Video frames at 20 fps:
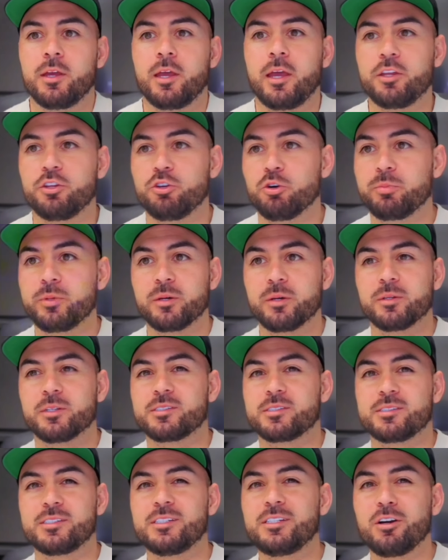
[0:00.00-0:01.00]
and you'll be able to
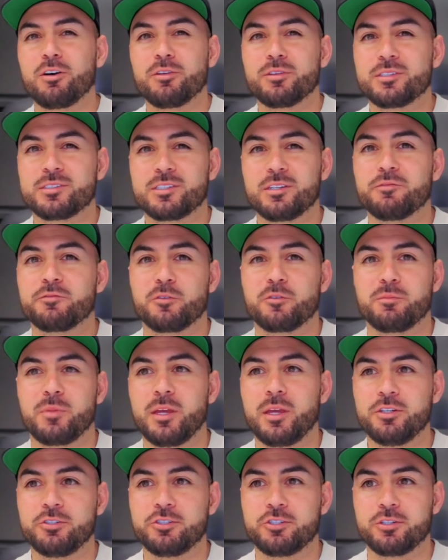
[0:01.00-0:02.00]
see all this
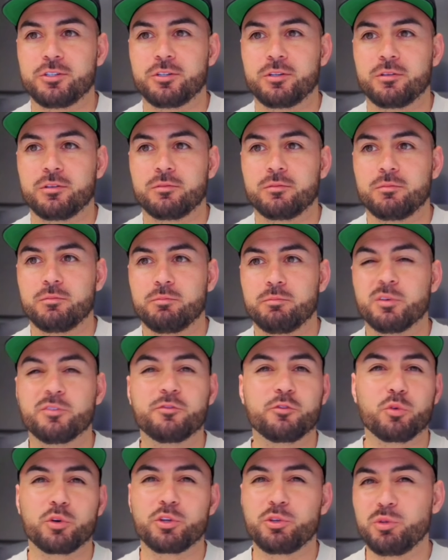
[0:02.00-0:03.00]
information
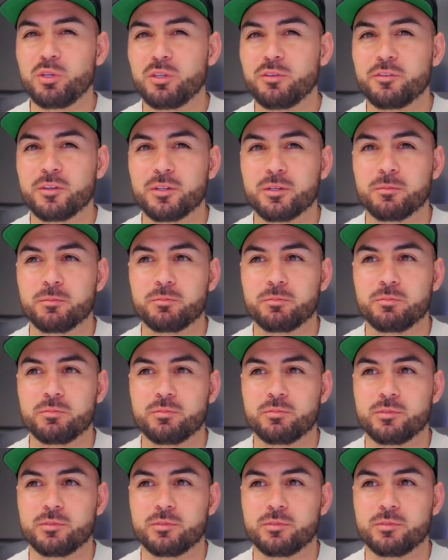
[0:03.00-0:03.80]
before you even